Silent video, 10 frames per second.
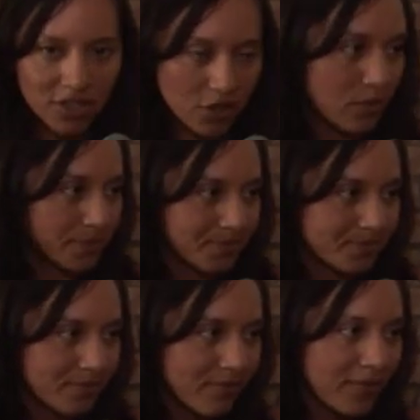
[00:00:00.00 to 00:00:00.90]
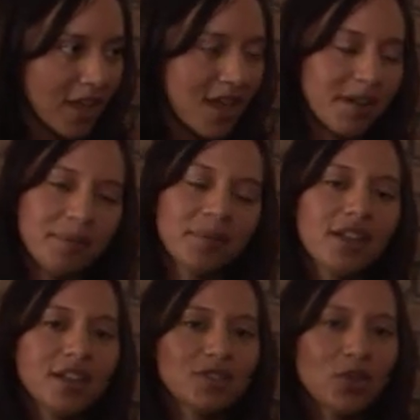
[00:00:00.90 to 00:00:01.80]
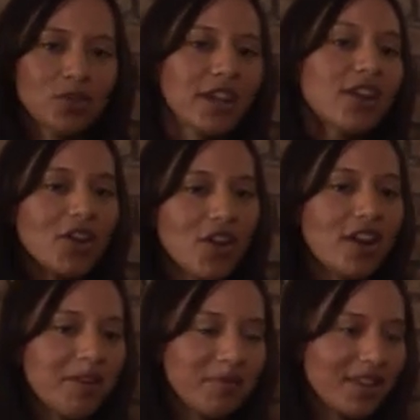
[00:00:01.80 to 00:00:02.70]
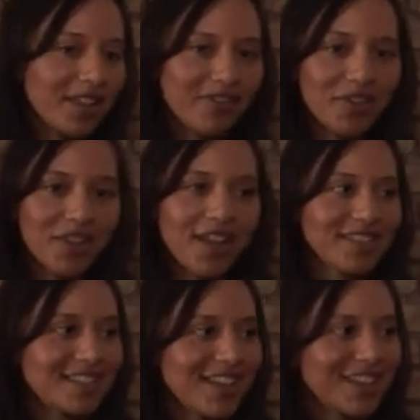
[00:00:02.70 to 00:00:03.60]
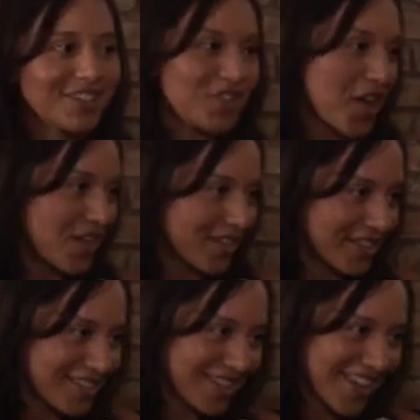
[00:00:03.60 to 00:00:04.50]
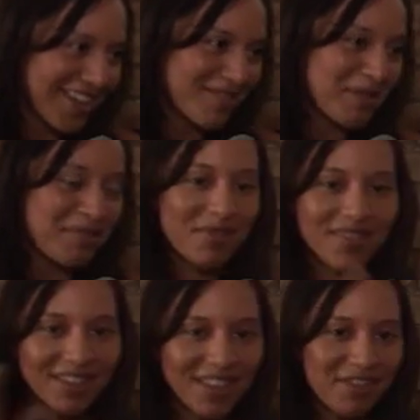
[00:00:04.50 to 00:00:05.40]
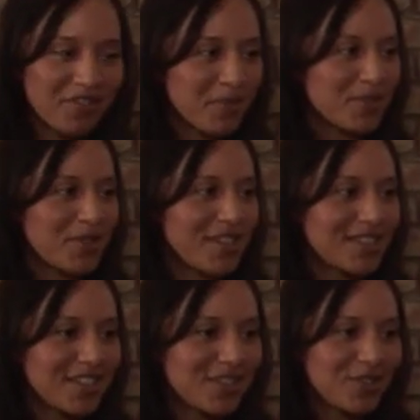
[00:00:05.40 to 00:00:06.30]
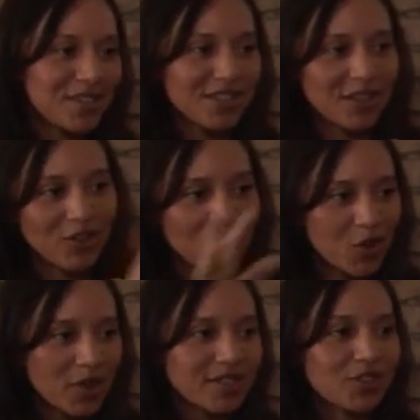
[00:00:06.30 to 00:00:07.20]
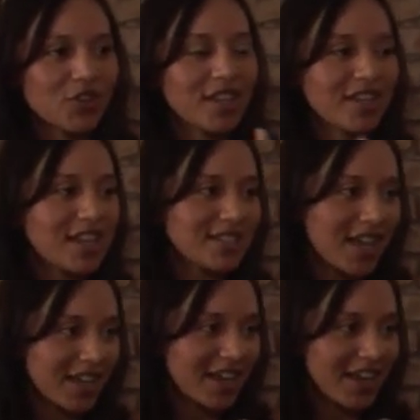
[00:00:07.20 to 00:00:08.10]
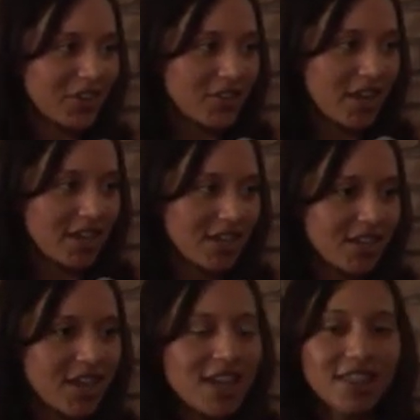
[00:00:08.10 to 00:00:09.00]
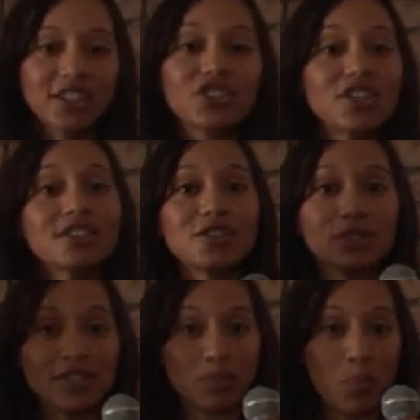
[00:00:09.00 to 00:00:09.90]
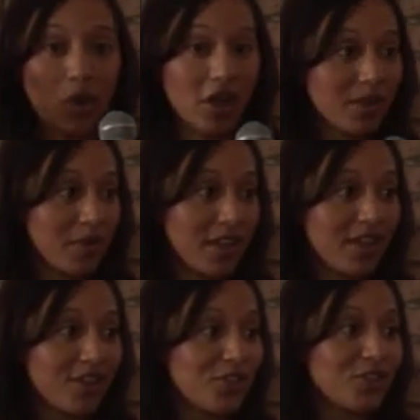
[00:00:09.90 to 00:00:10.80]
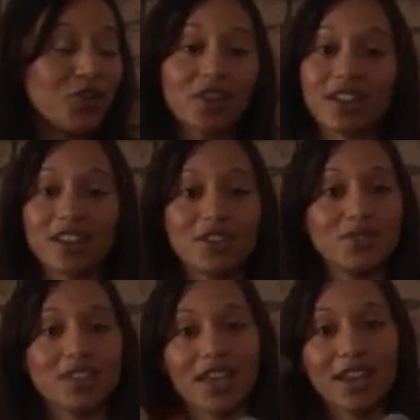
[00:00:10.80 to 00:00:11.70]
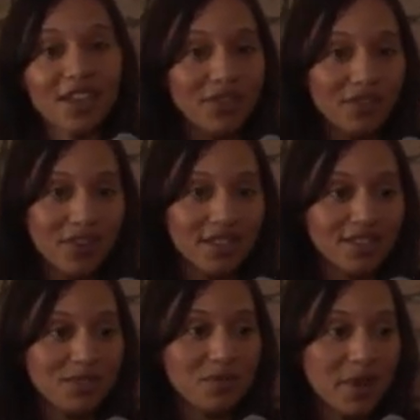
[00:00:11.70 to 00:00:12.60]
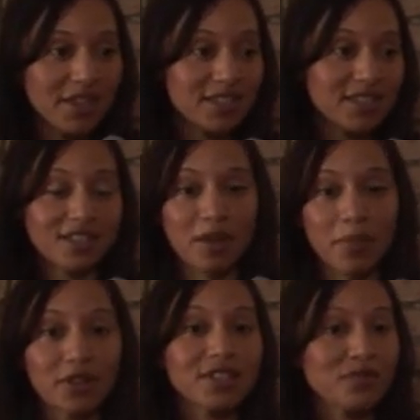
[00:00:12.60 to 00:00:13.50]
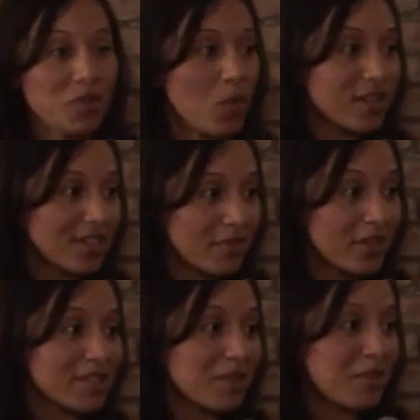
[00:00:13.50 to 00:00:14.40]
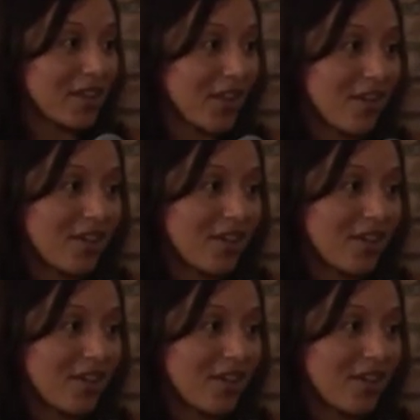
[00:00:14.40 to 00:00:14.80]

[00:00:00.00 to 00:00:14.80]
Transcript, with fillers: do. Um, so later on, I'm going to give you guys a challenge, and maybe within life groups, you guys can do this little quick circuit that Zach and I created that just uses body weight. You don't need to use any other fancy weights, dumbbells. If you want dumbbells to make it